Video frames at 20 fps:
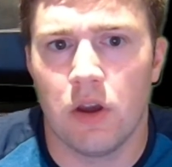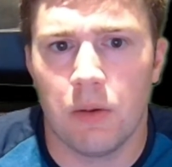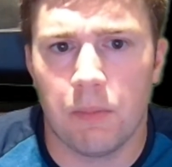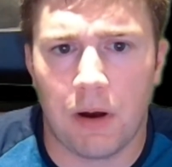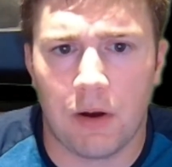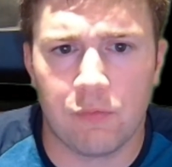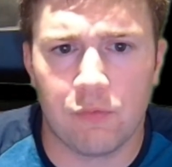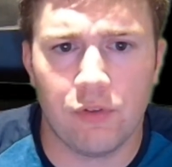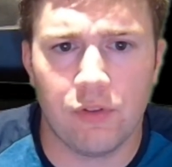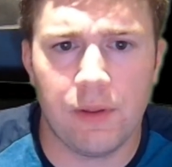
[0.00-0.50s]

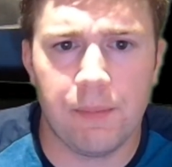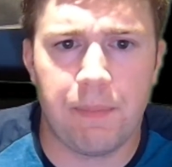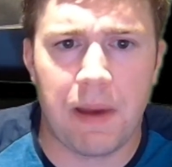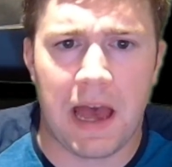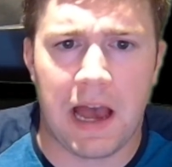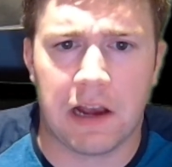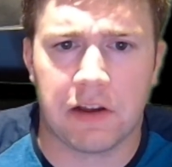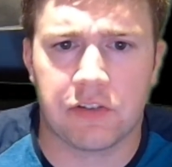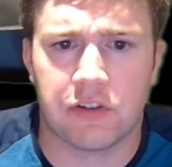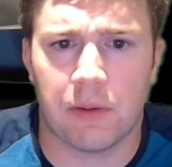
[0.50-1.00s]
Pufferlib
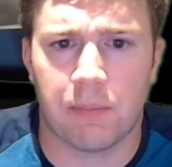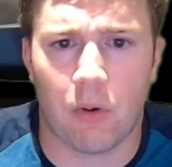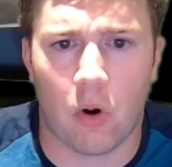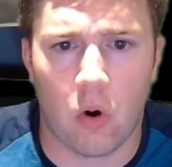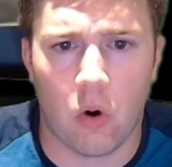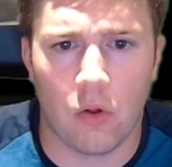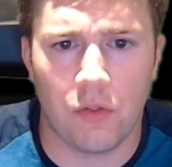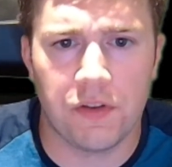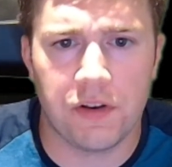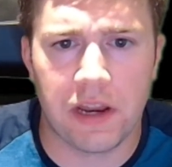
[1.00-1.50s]
packs up
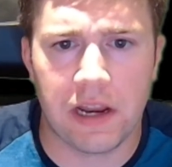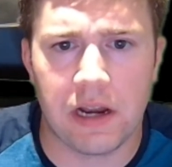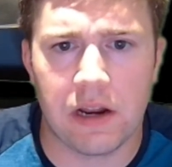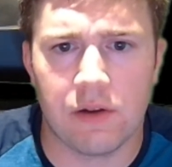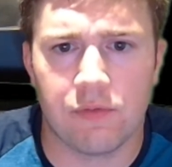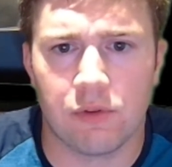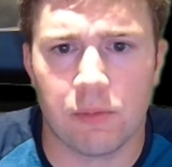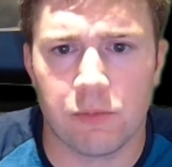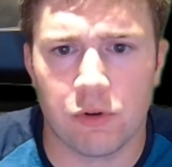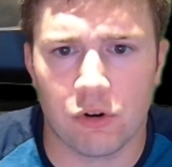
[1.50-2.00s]
all the data
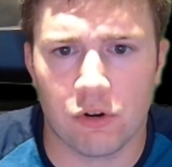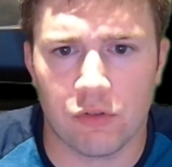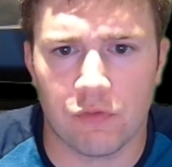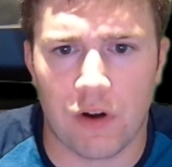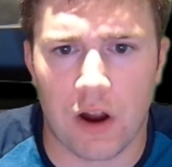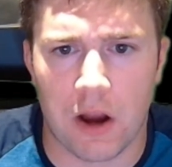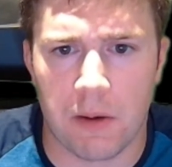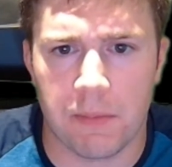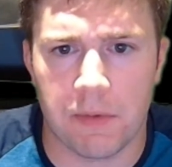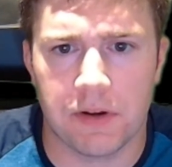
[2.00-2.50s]
from your
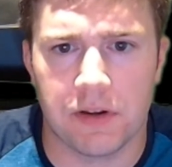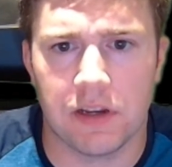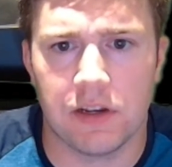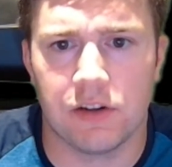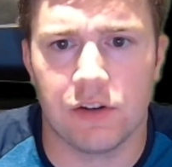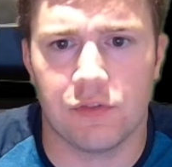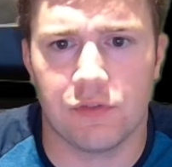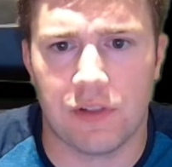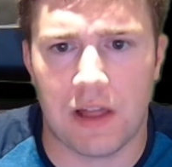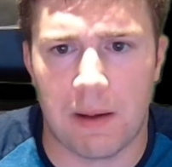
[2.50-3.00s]
environment
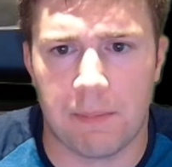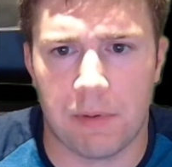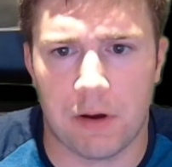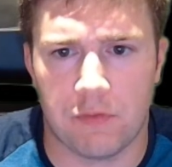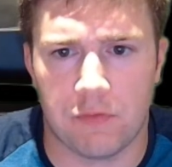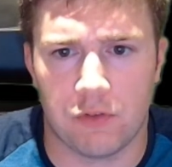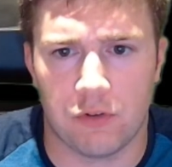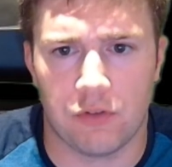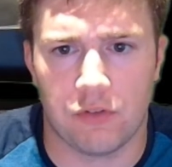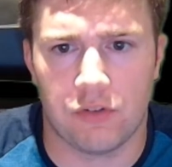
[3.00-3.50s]
into flat
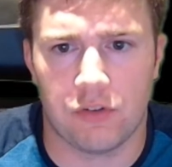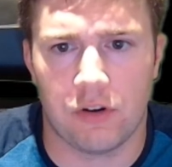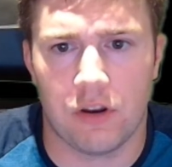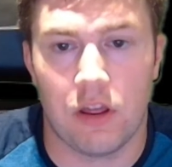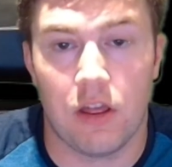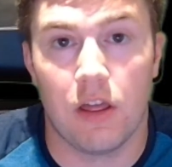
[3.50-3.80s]
buffers.